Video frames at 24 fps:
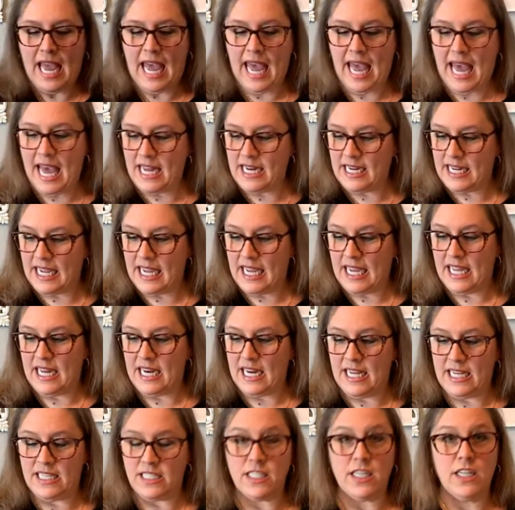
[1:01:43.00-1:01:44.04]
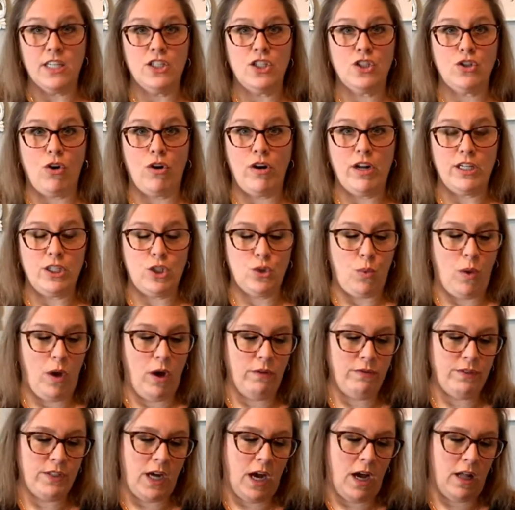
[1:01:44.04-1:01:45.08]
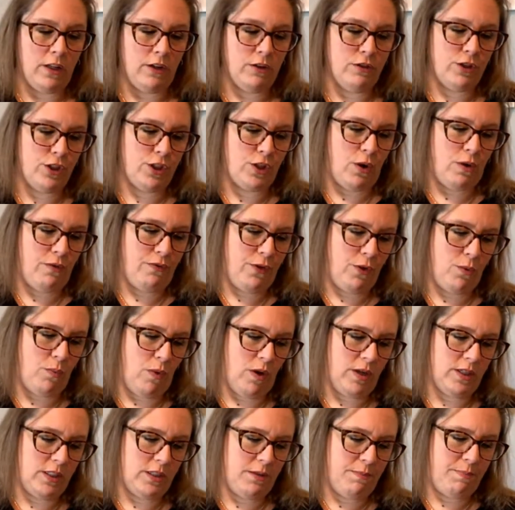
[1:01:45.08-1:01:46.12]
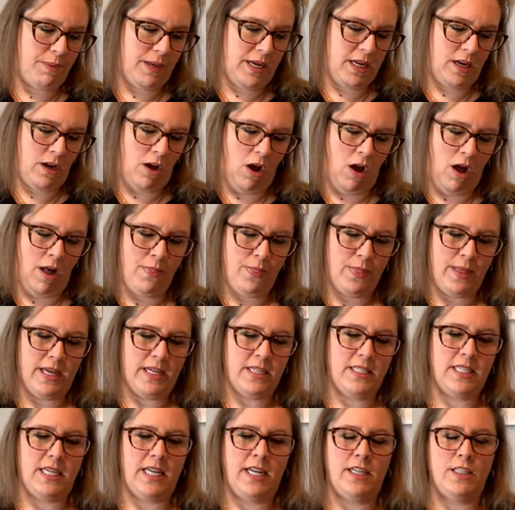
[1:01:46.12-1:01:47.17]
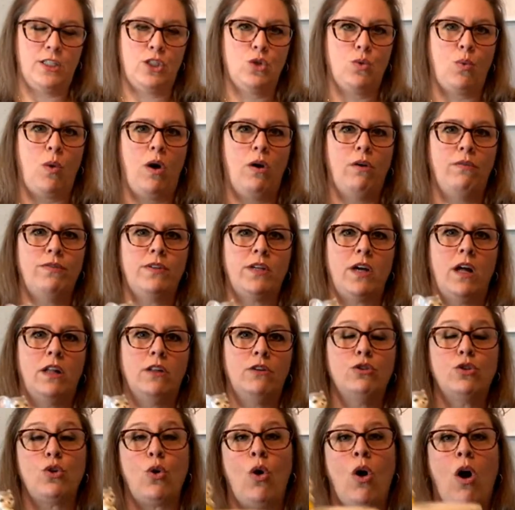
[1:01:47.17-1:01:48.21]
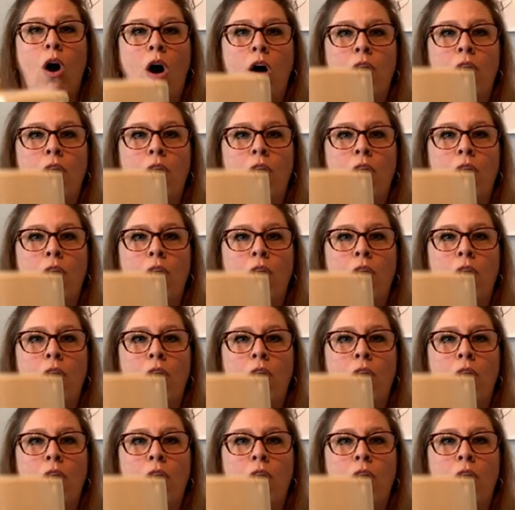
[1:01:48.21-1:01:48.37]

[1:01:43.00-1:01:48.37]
And it is going to start at $12. So if you want to bid on this, it is $12 or